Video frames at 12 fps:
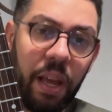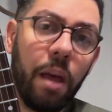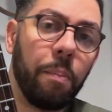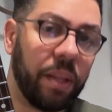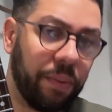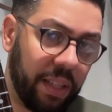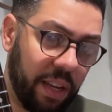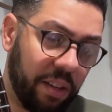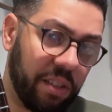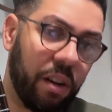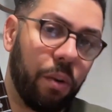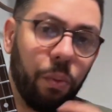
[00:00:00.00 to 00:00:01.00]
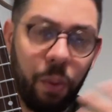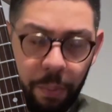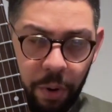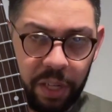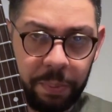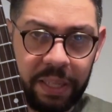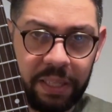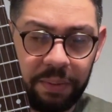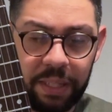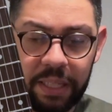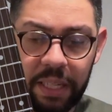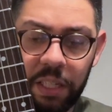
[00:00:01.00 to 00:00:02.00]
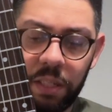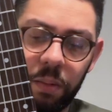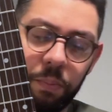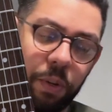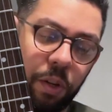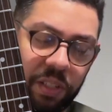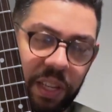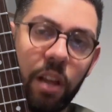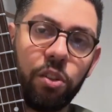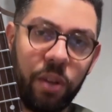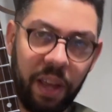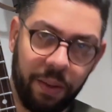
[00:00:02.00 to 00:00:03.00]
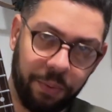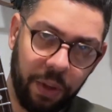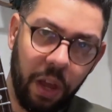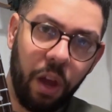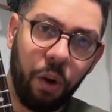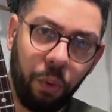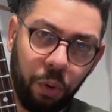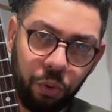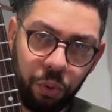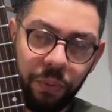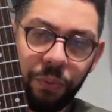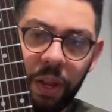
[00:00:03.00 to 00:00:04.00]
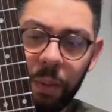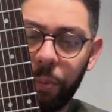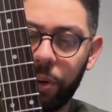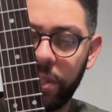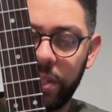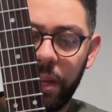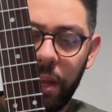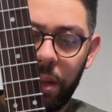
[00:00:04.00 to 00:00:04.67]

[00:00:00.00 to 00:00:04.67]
but the Vinteras are way more expensive than these because they also have rosewood fretboards.